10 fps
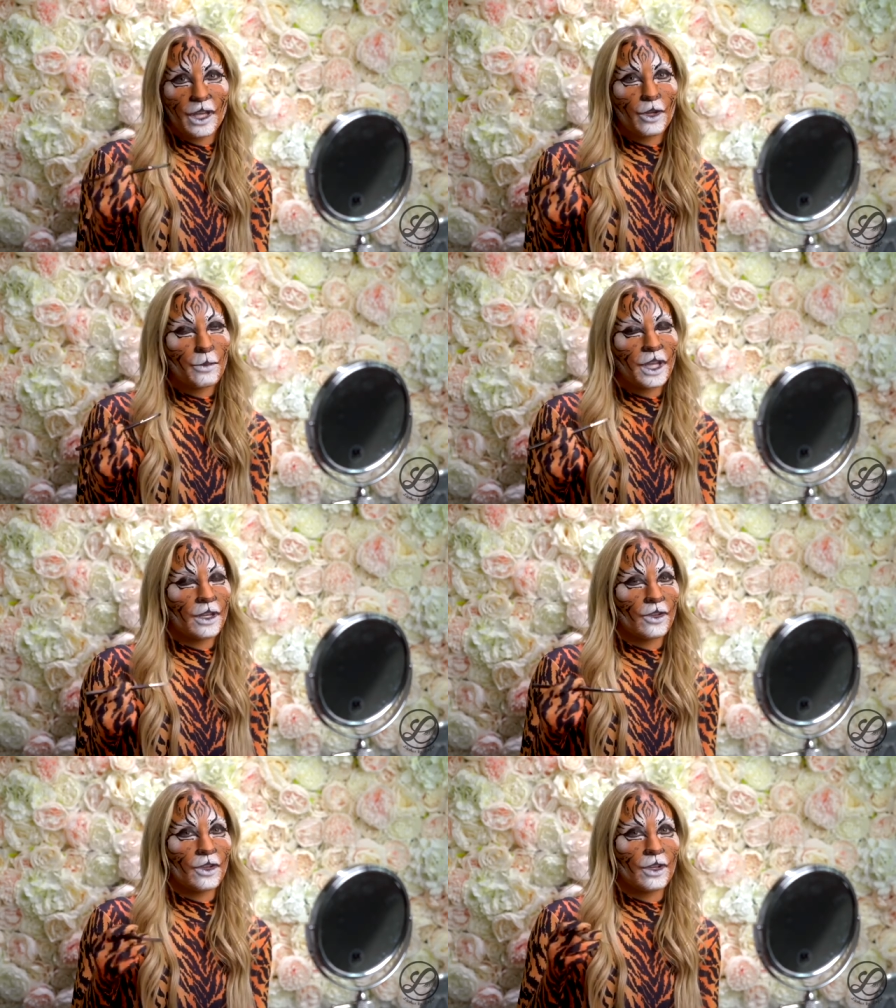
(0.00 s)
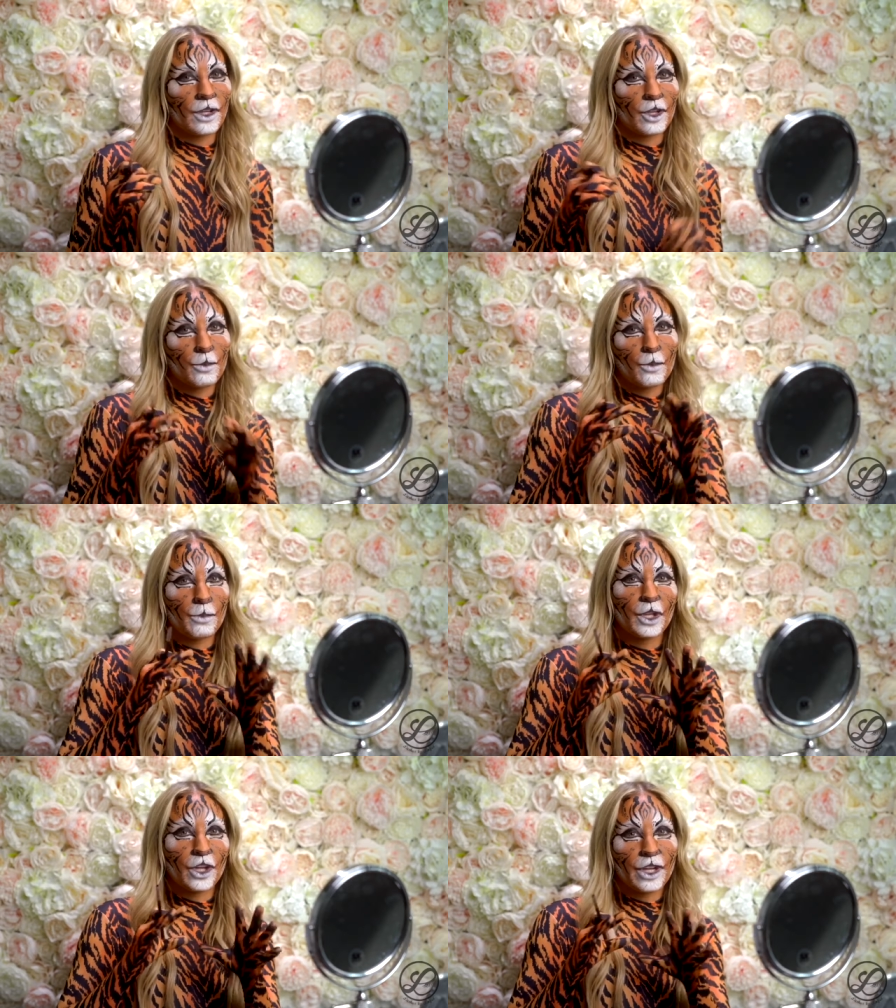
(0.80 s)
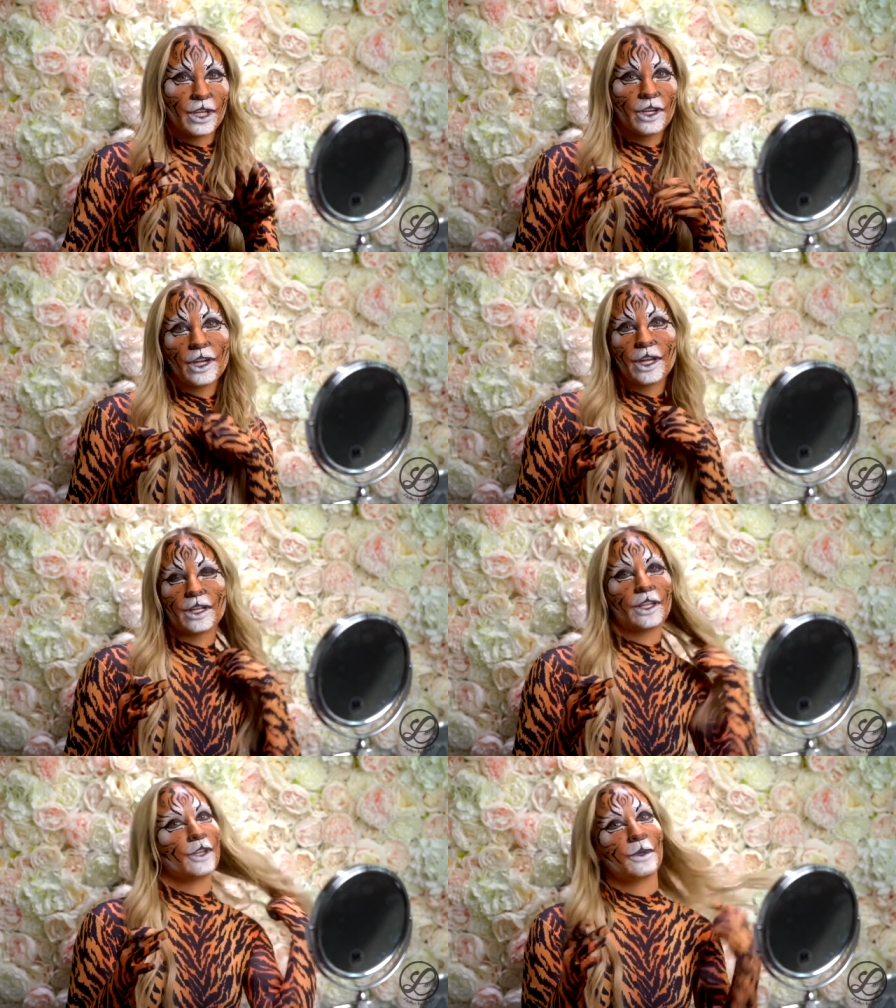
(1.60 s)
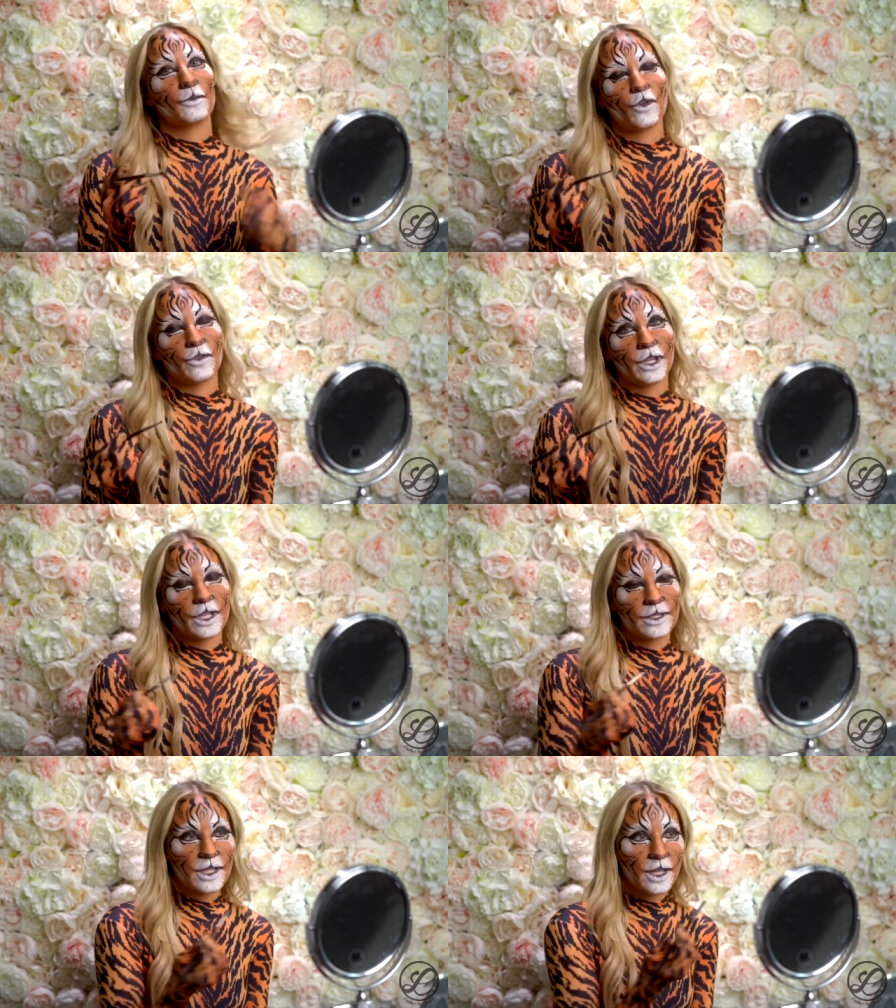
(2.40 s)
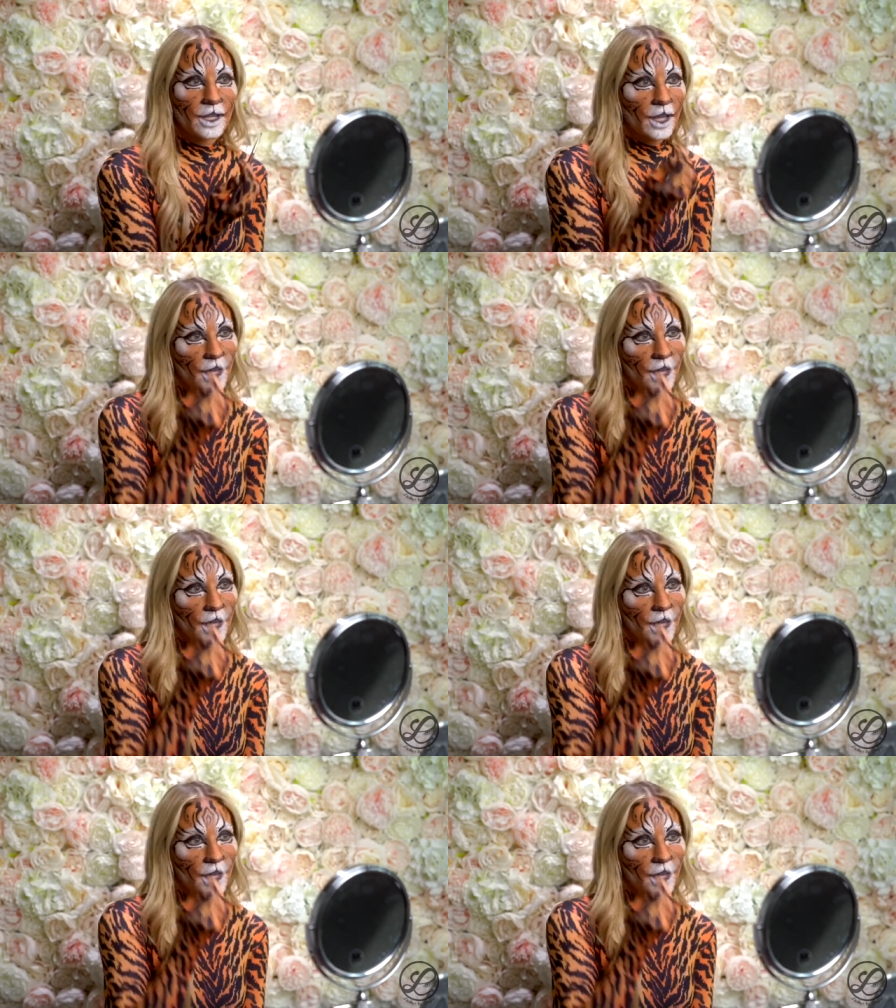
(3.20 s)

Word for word: it'll make it look a little blurrier and a little bit more realistic.